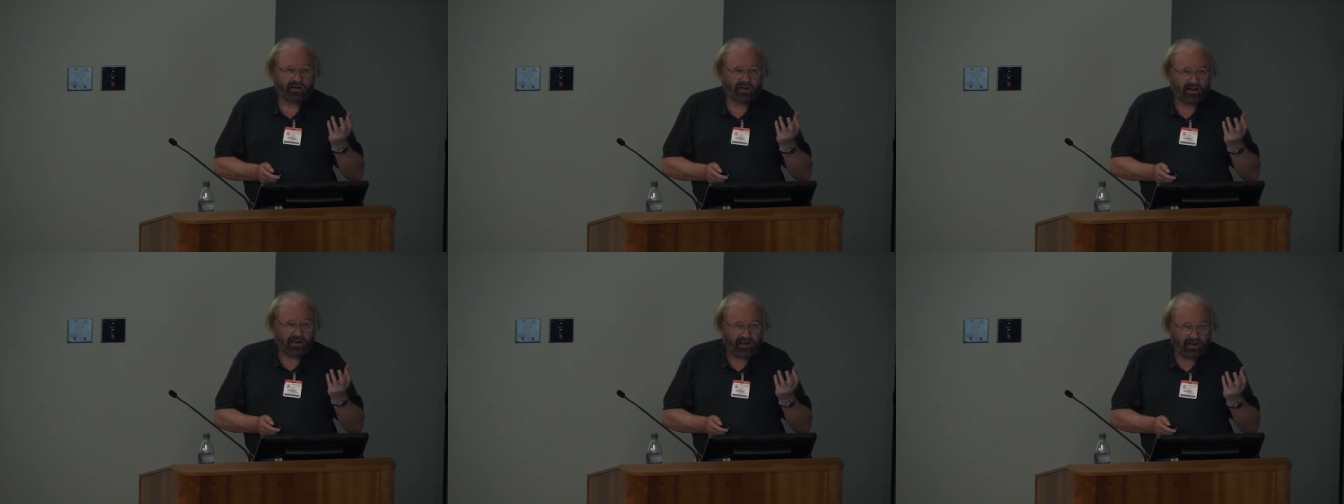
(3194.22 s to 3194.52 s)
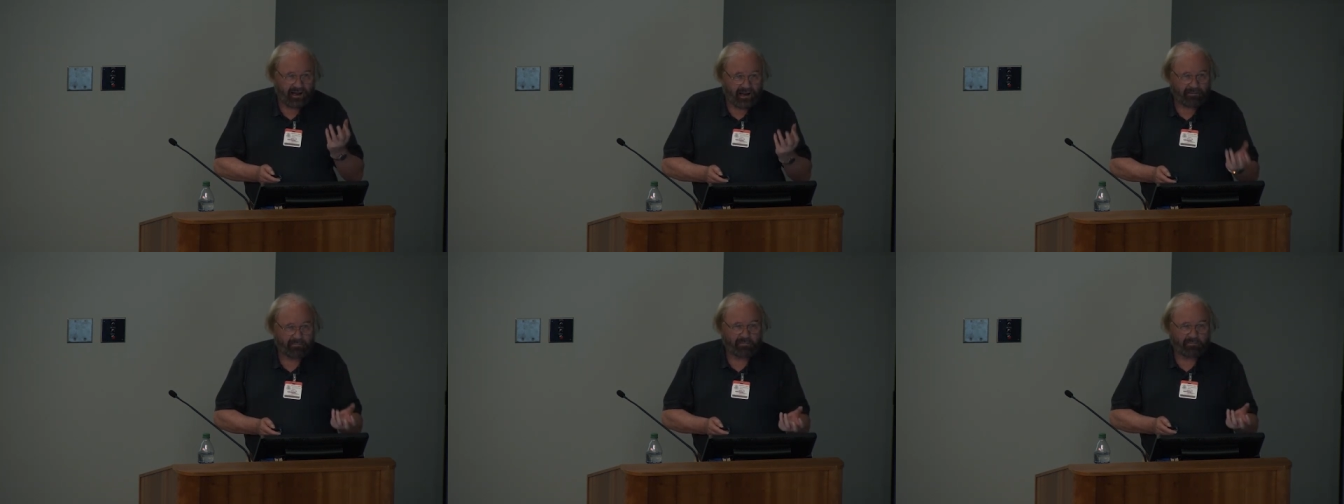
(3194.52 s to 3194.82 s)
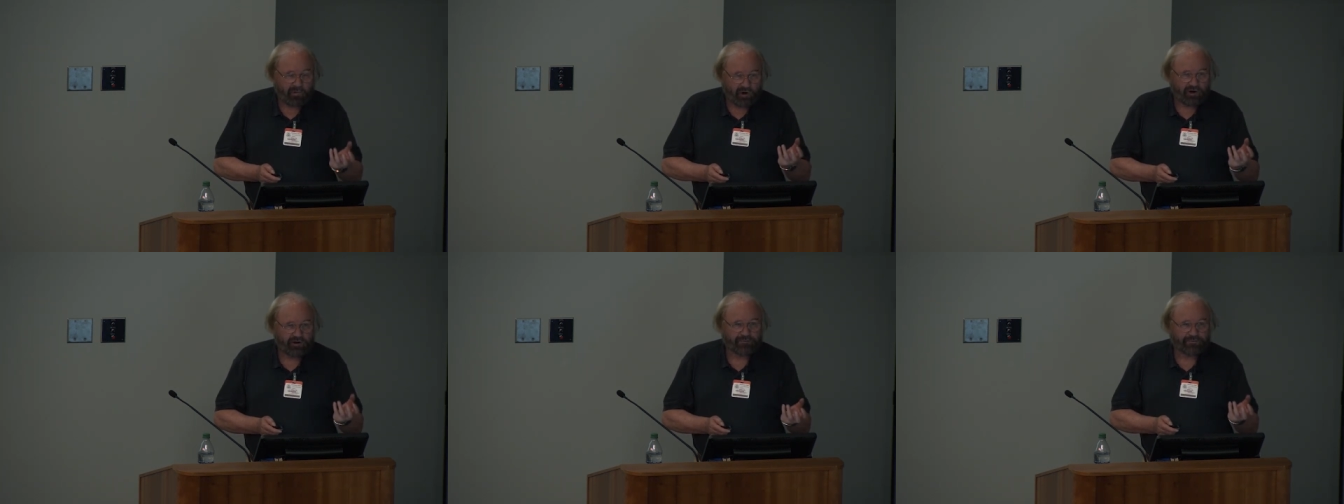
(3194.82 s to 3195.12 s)
elab
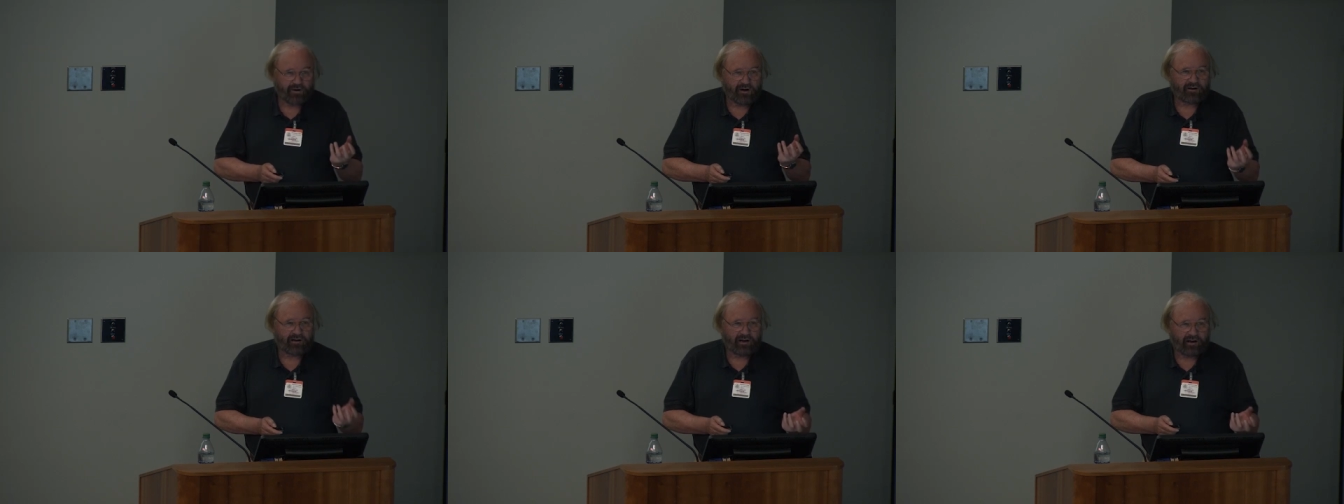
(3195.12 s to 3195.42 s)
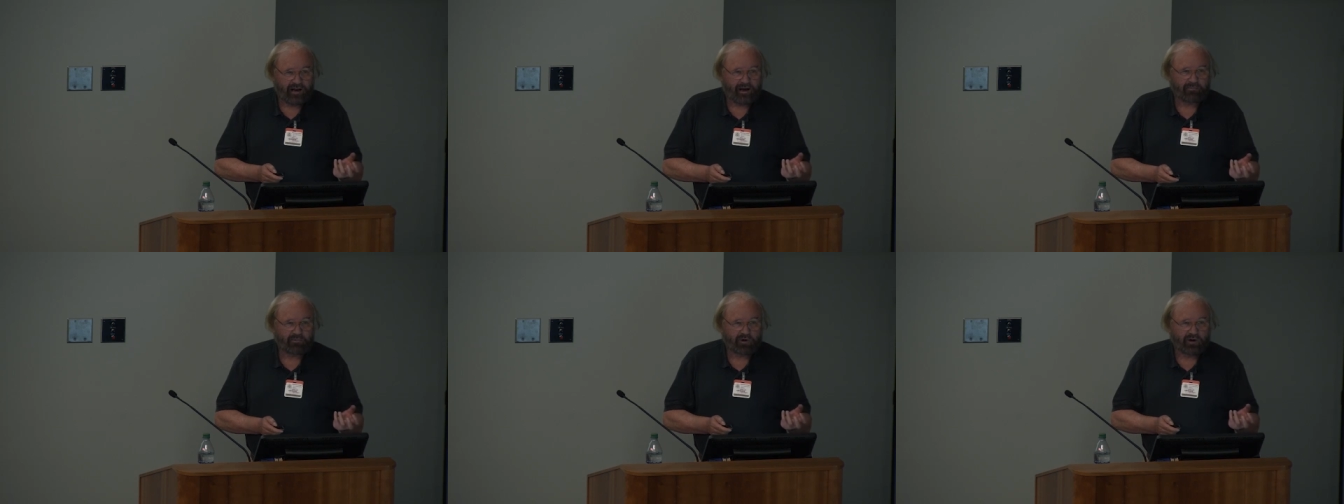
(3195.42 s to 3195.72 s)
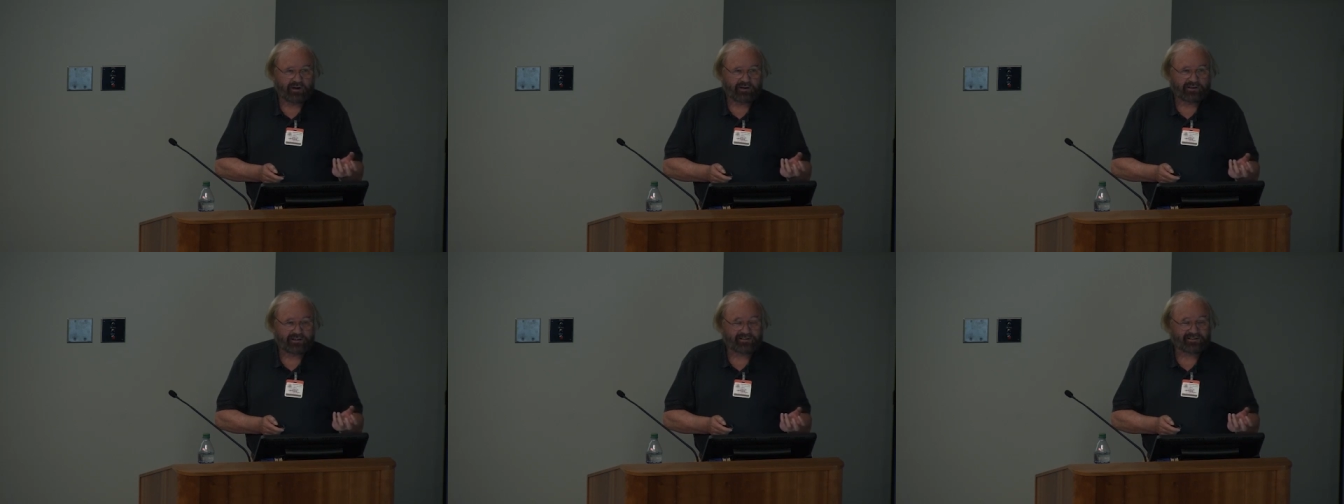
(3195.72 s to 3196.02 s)
modified,
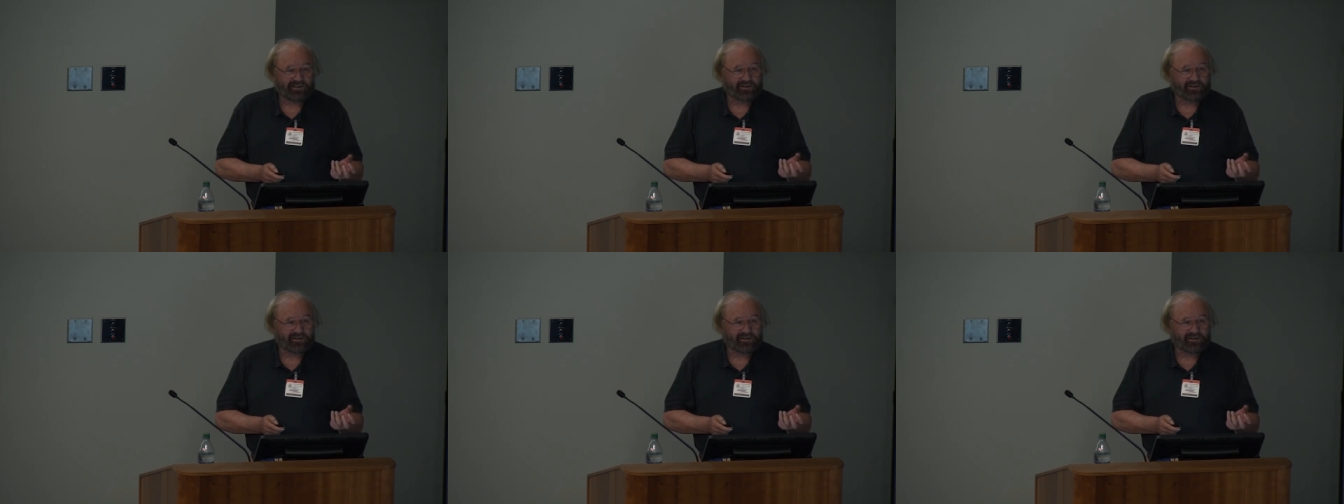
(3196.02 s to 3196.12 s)
elaborated,